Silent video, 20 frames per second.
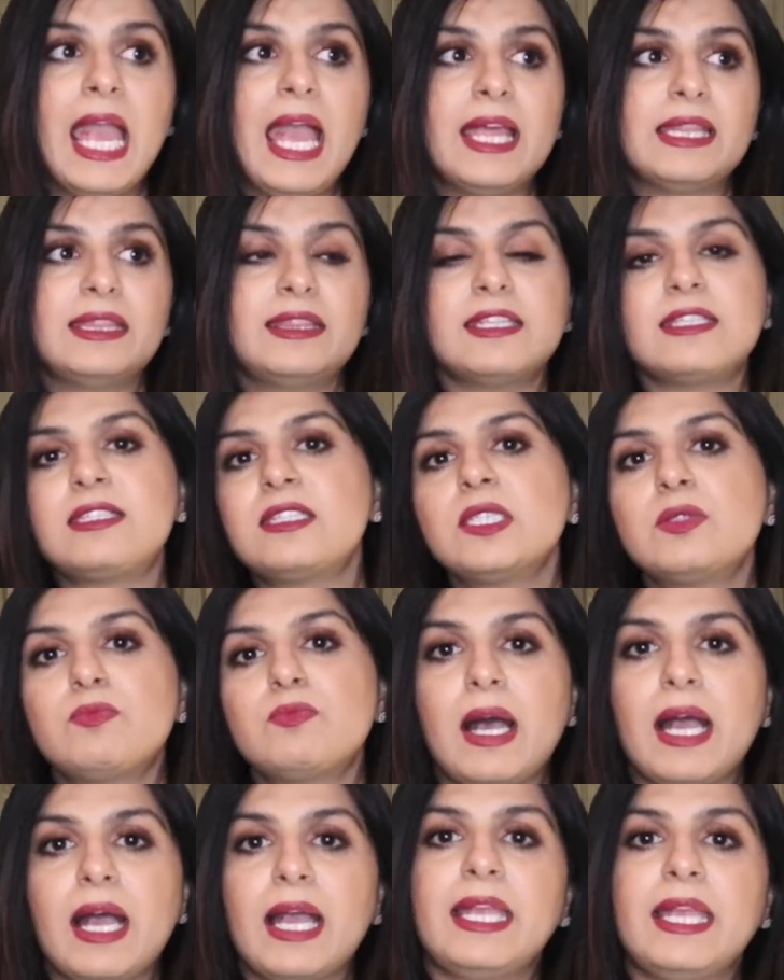And this is
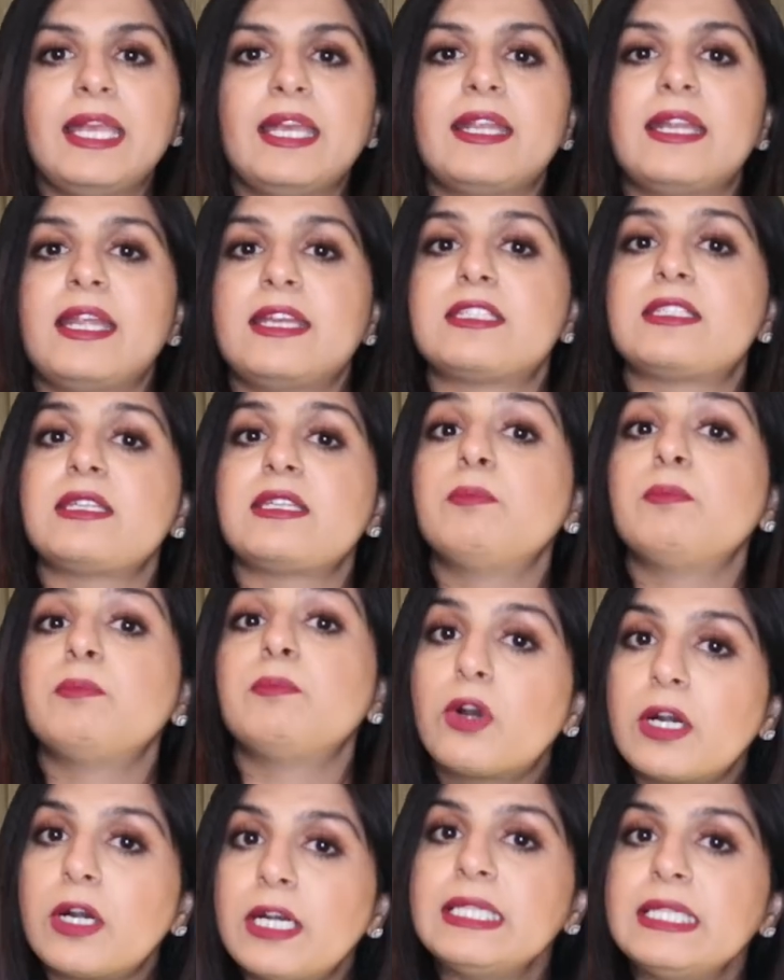why it is
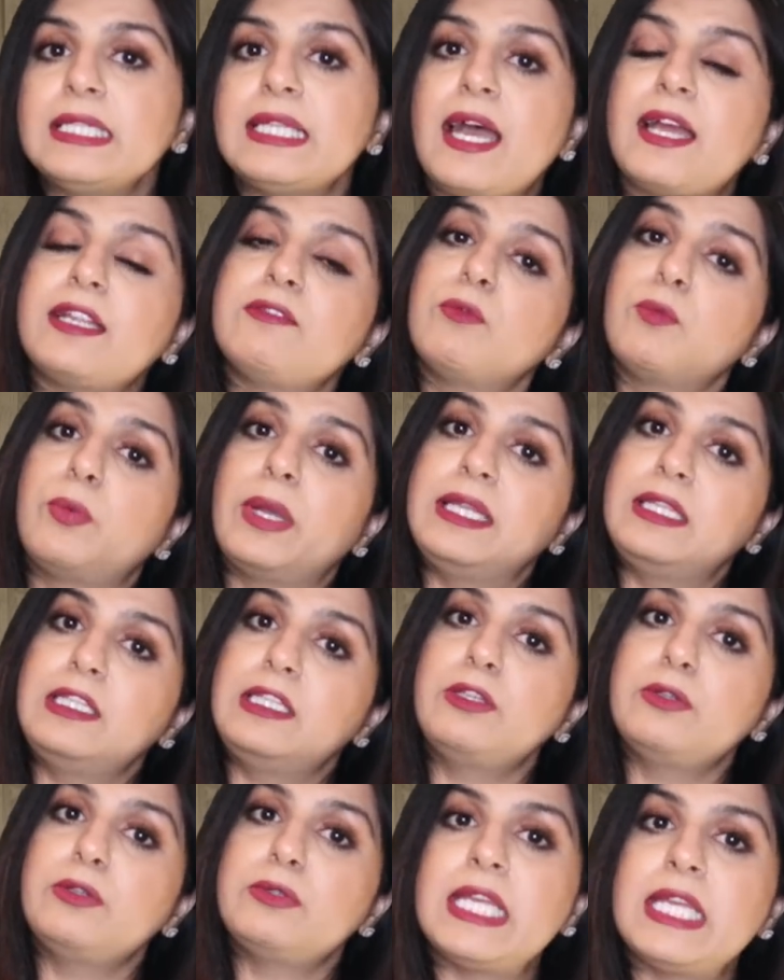important that when
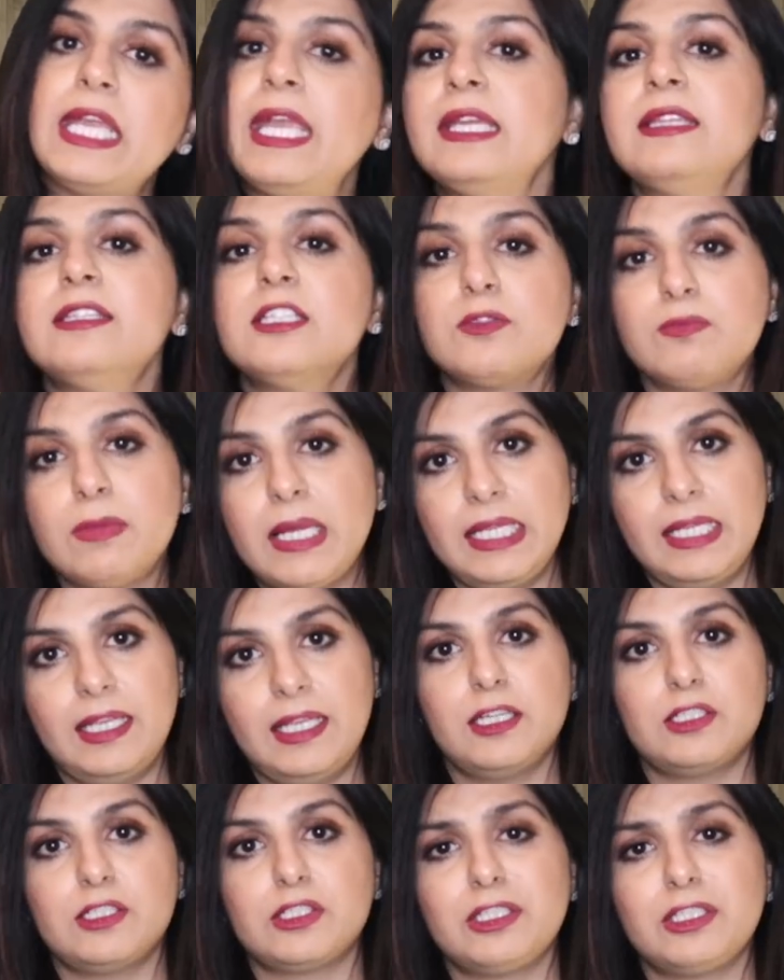you take this
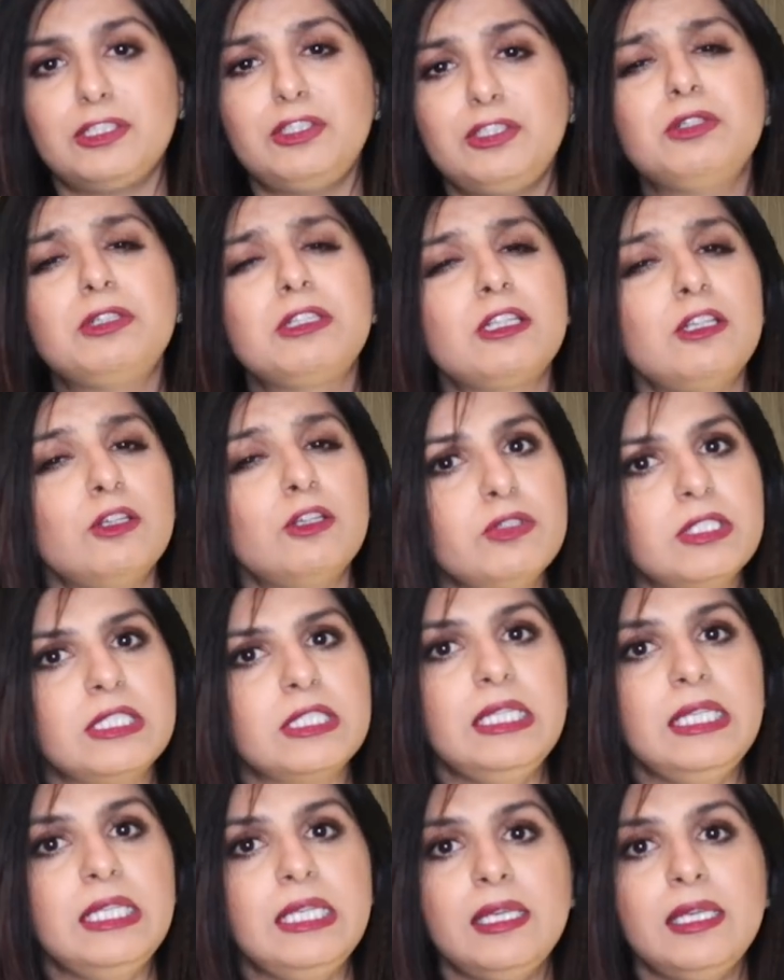medication, you
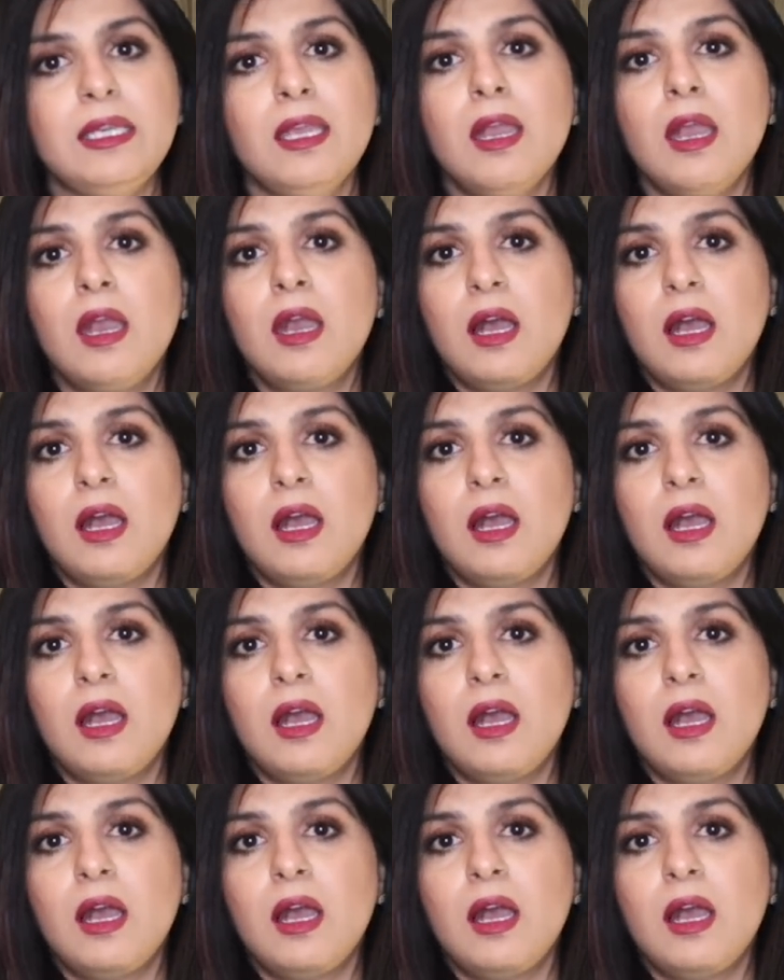closely,